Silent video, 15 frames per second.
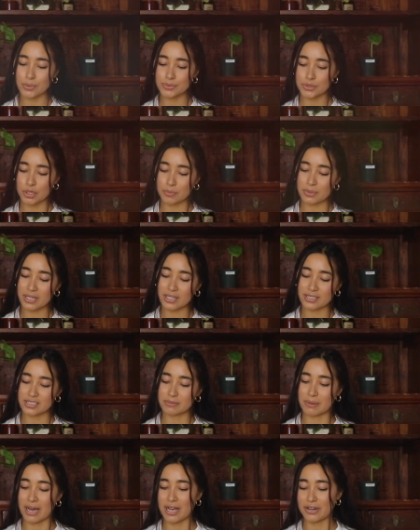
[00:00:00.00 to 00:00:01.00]
absorbing
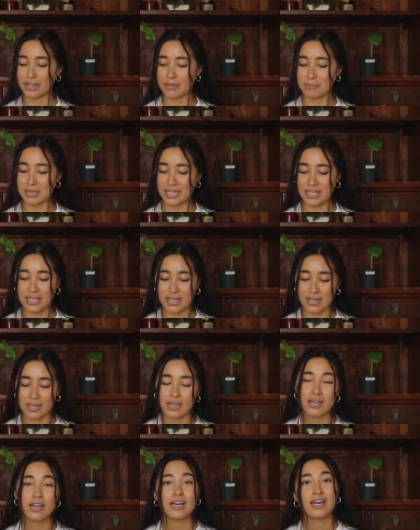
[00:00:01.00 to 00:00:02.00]
inspiring
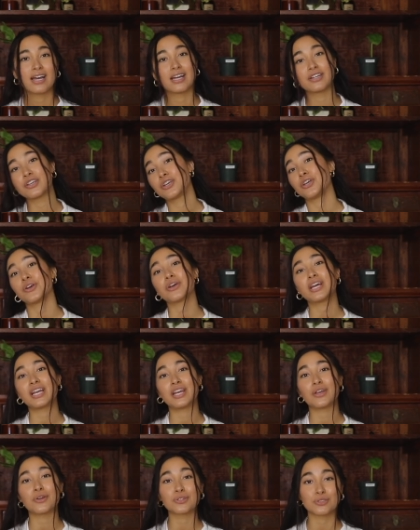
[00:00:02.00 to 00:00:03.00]
media and
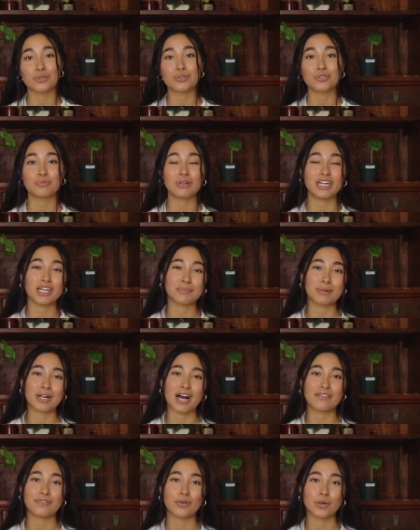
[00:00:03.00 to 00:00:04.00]
curating your social media
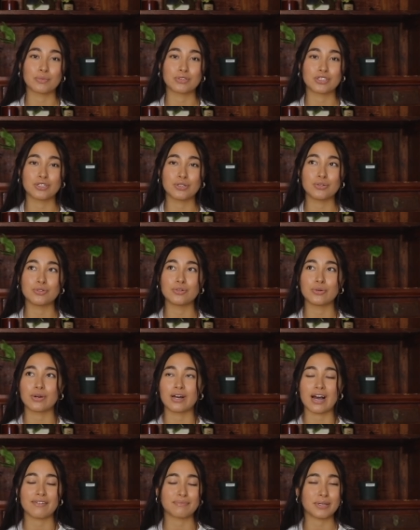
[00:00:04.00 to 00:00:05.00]
platforms
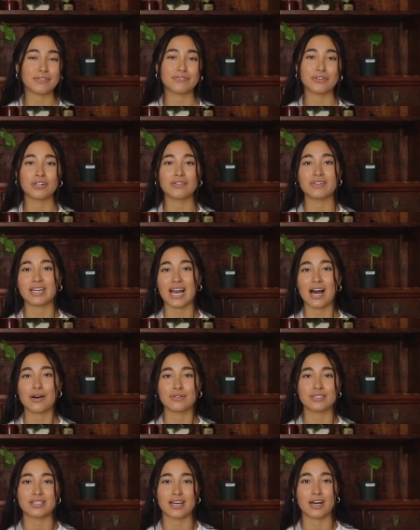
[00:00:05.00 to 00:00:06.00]
to be full of
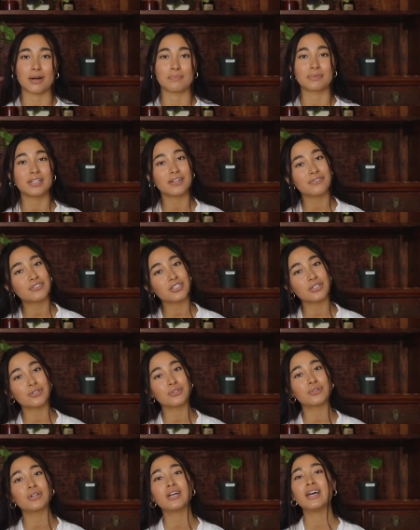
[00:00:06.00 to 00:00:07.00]
accounts that uplift
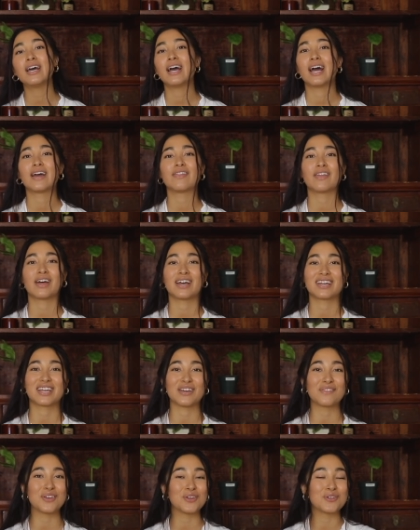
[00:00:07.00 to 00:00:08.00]
you and that
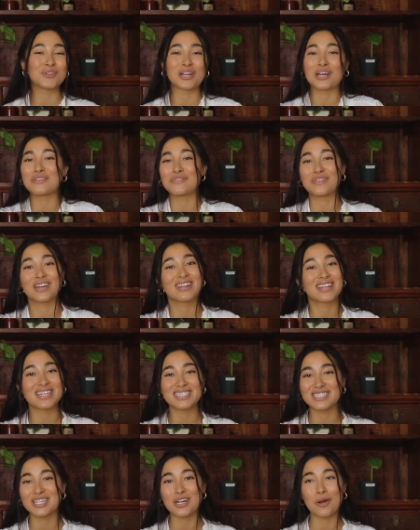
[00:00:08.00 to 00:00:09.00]
give you good
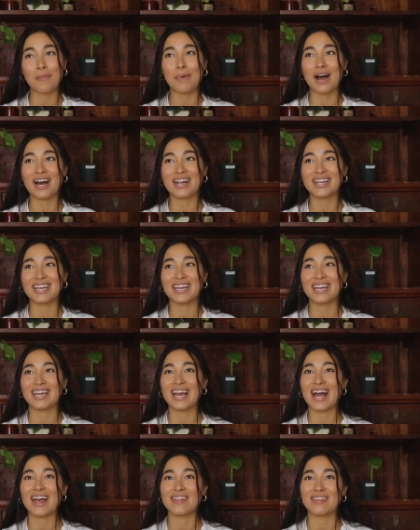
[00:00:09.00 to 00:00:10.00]
feelings in your
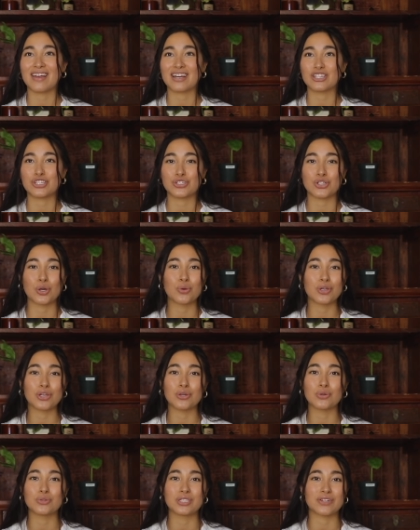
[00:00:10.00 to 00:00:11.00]
body and that show
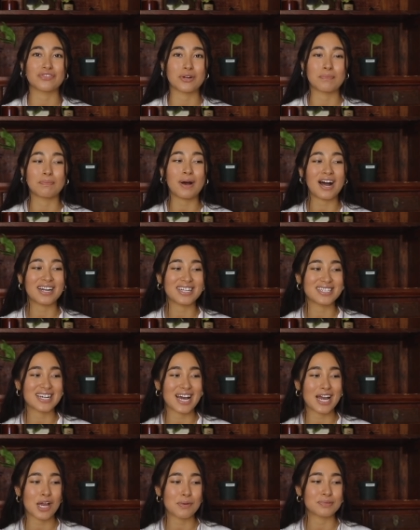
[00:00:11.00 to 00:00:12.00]
you different body
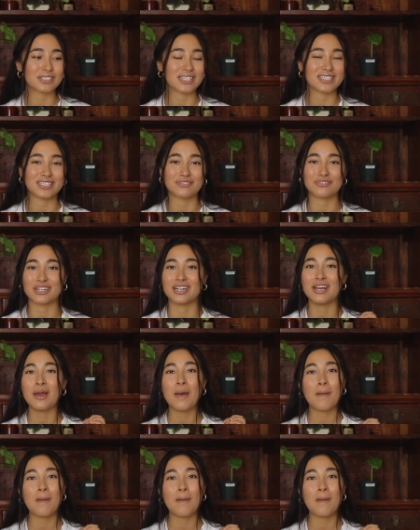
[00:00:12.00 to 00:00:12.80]
types and different